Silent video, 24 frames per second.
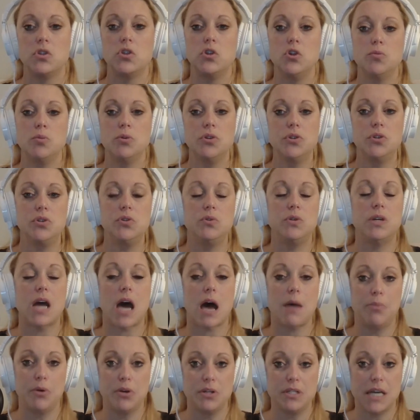Tubals do
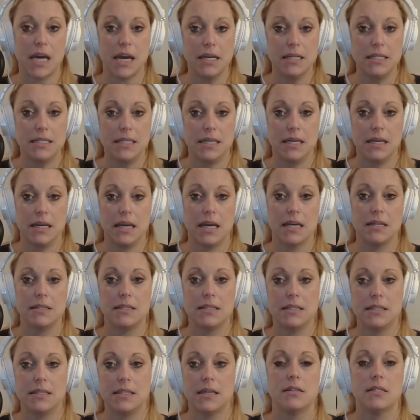not protect
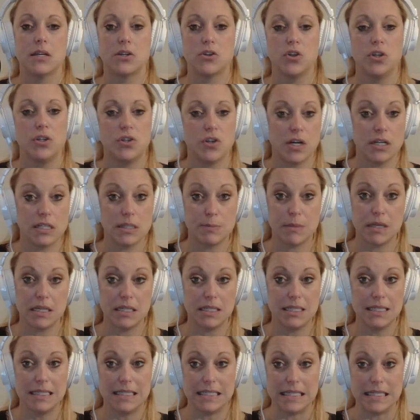against sexually transmitted
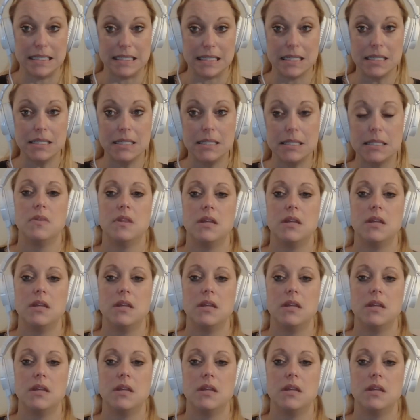diseases.